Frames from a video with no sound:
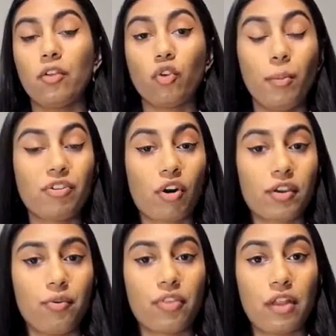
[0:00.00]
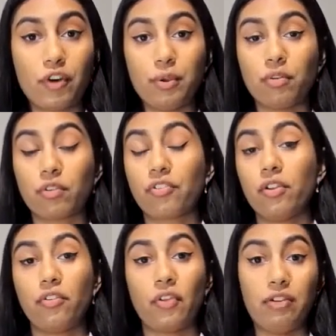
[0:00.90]
Dolmage argues that for
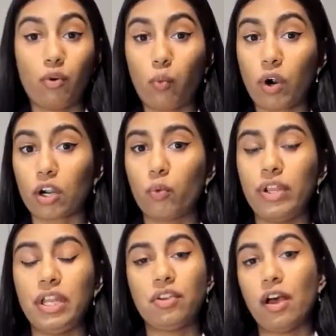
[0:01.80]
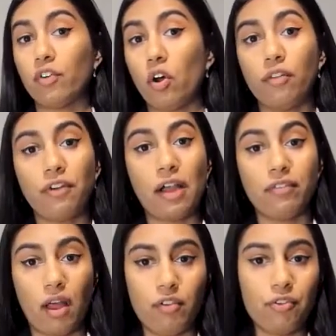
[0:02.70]
universal design to work, we need to have all 5
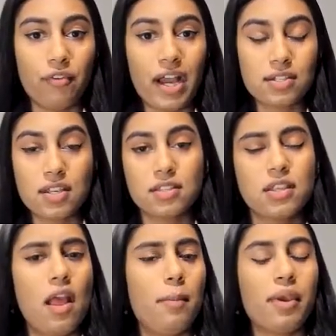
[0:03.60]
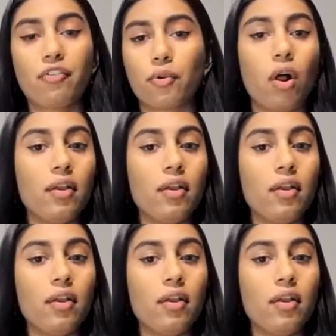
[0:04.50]
levels of access because they're